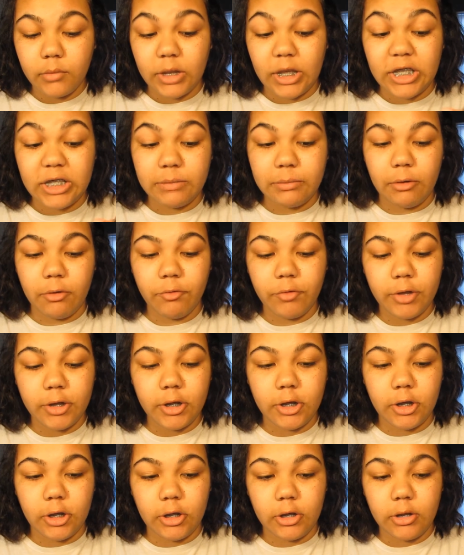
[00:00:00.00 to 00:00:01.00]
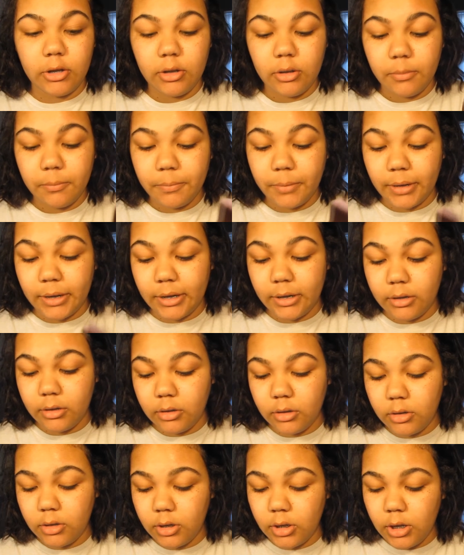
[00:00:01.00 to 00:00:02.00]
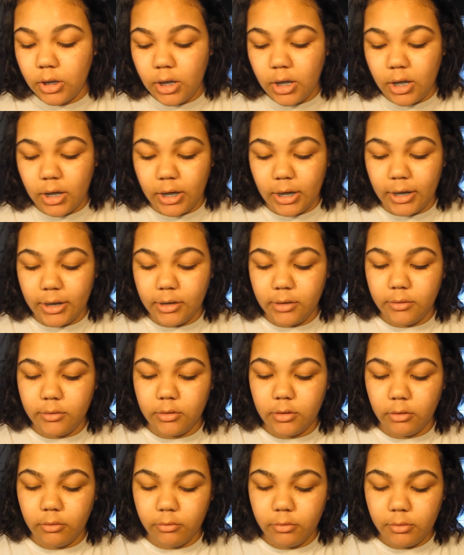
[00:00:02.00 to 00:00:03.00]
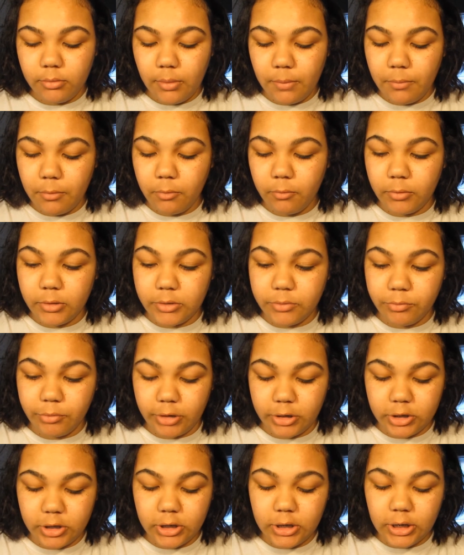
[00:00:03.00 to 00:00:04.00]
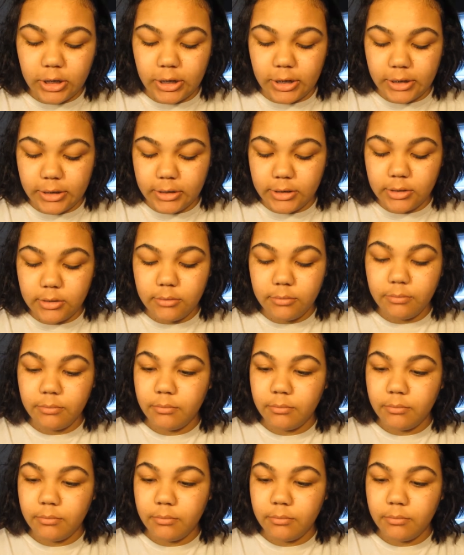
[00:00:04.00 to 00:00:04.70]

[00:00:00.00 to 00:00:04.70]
They smell really good, but I don't remember which brush it is,